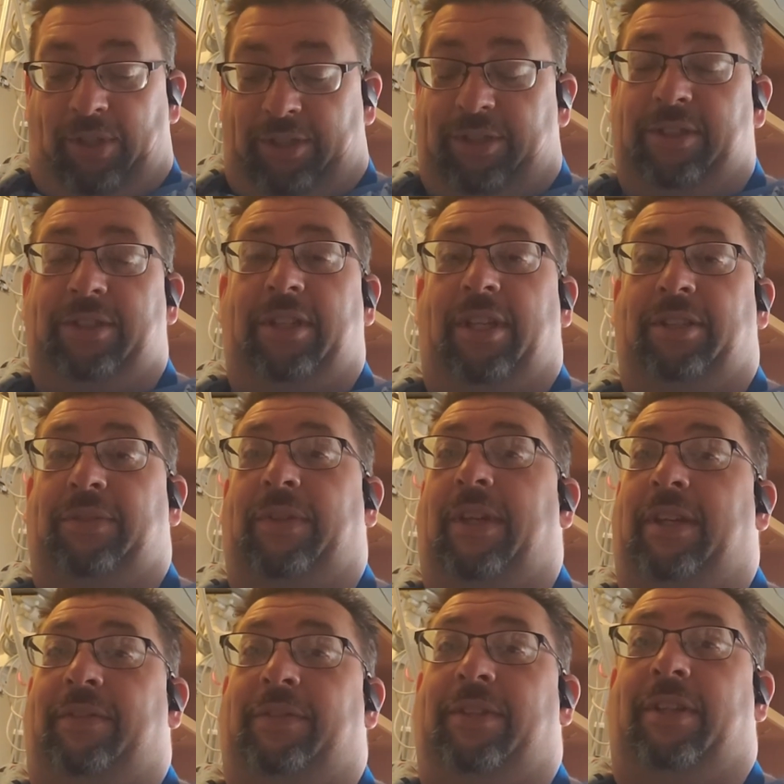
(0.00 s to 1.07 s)
and it's the size of a
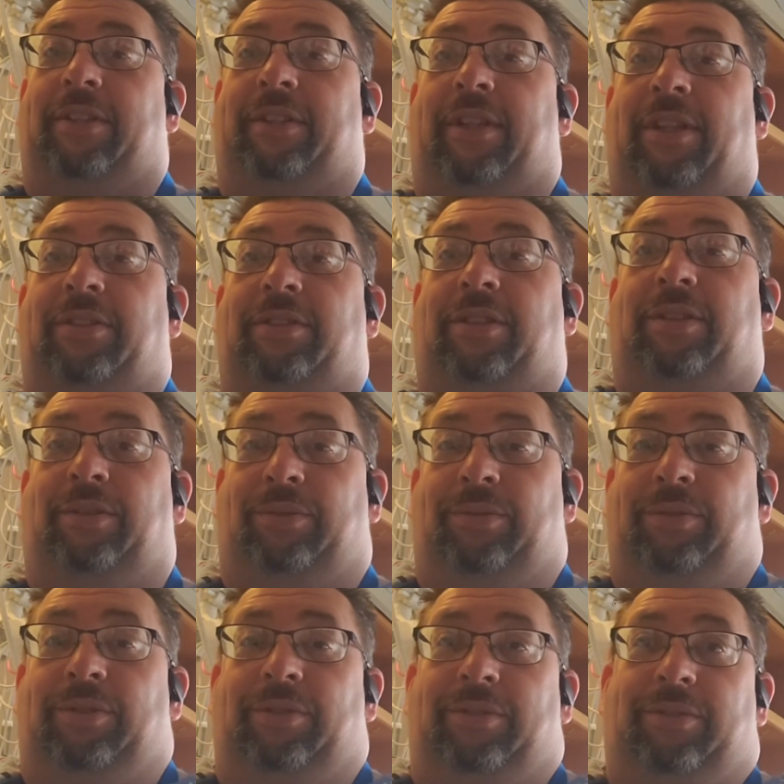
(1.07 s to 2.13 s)
half dollar, that's
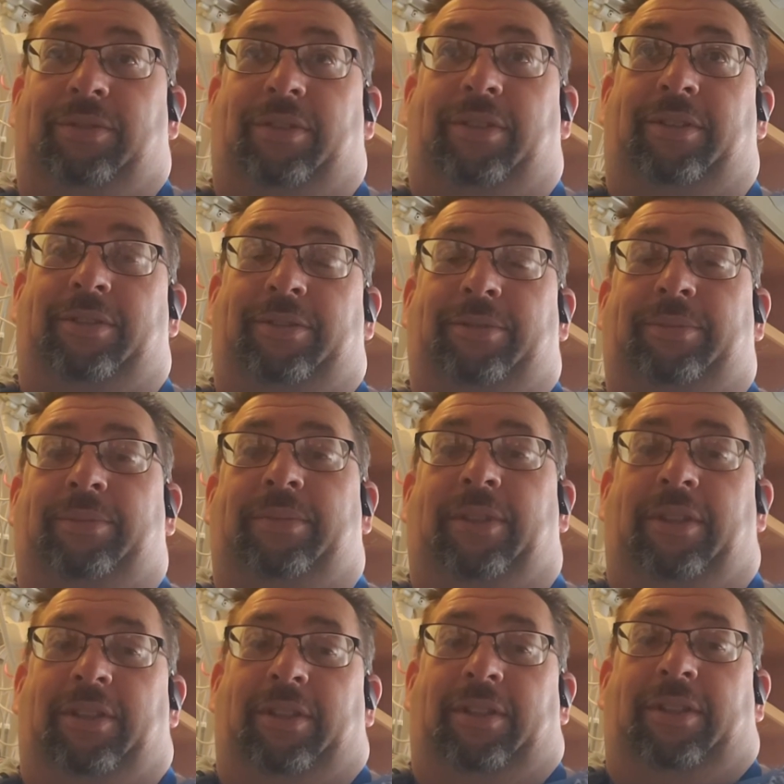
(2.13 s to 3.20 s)
huge. Um,
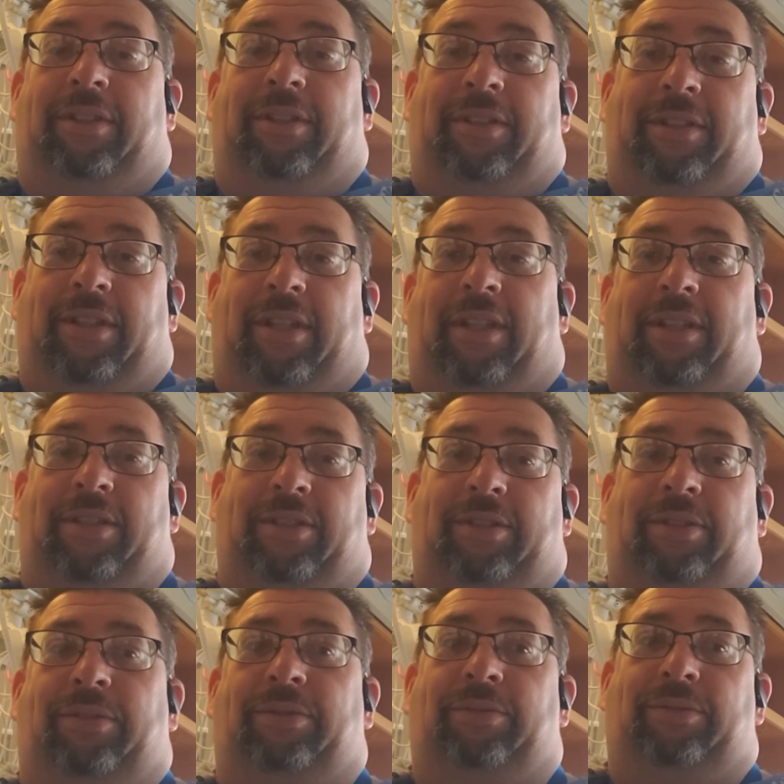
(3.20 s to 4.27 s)
they had
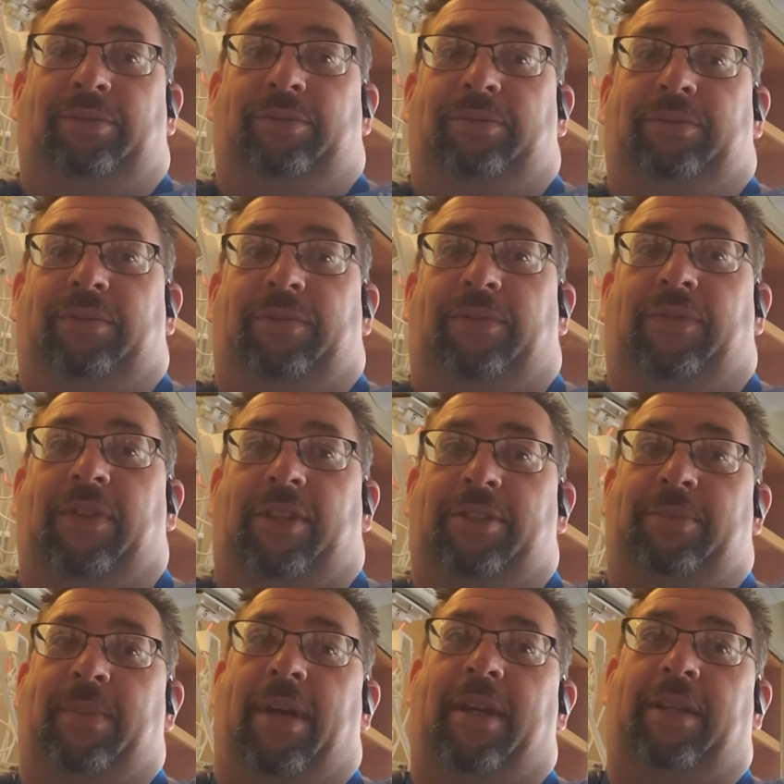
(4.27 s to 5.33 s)
to
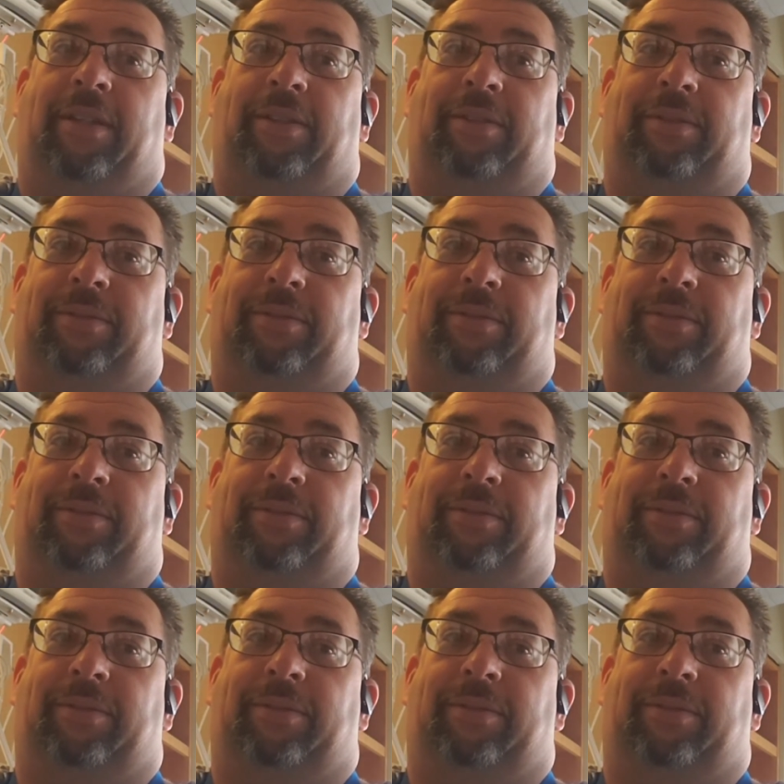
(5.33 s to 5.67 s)
fix mine